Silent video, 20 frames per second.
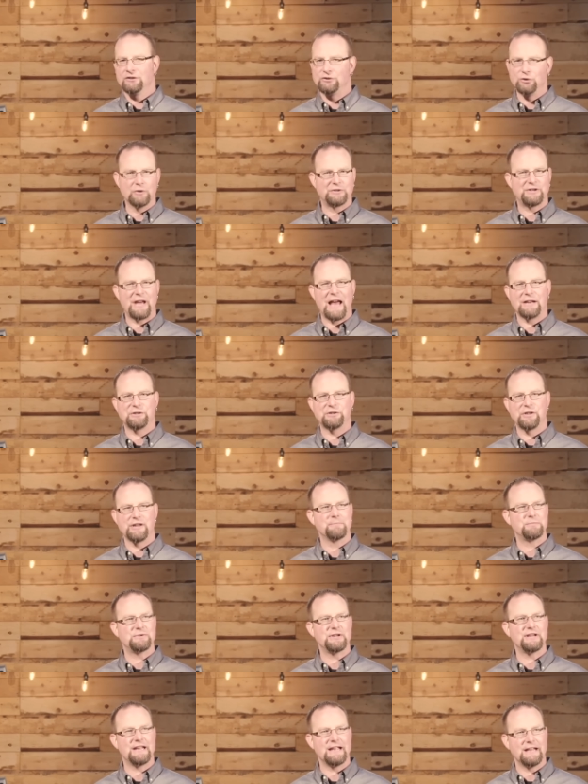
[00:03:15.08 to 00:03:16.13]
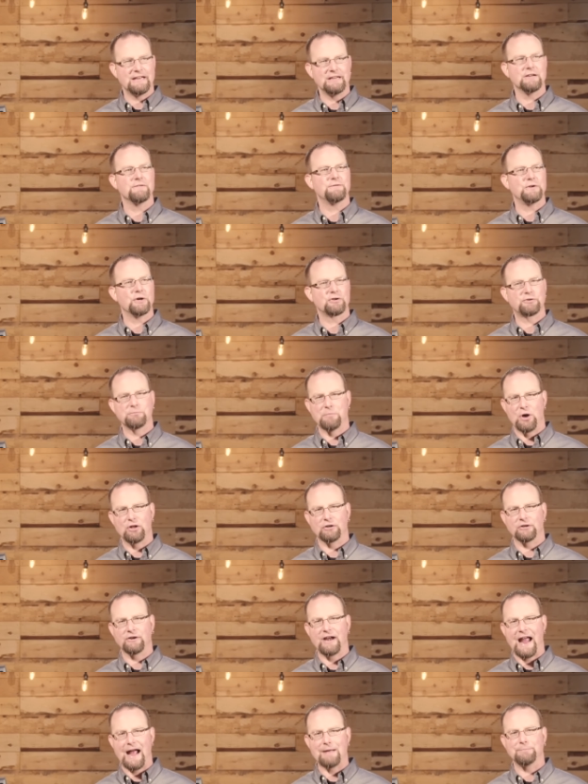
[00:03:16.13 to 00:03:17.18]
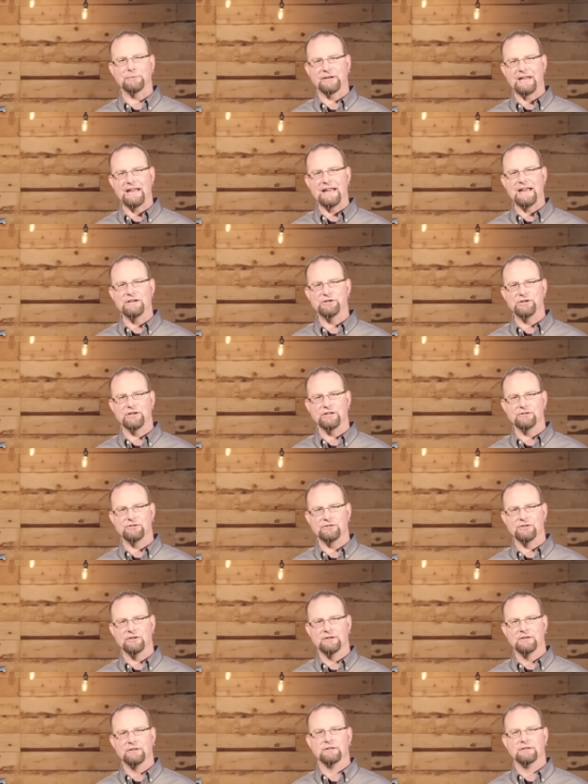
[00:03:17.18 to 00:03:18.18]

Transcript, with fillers: to attach them to any of your smaller applications.